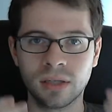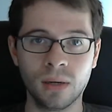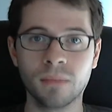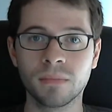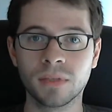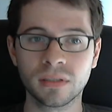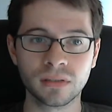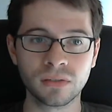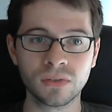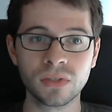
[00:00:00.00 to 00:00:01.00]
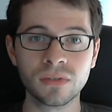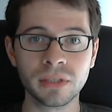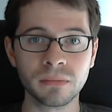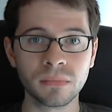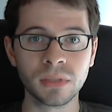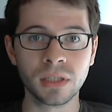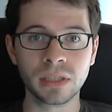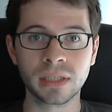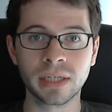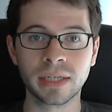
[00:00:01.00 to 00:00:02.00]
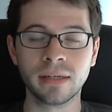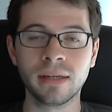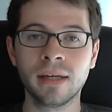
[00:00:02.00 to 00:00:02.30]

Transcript: I'm gonna lucid dream tonight,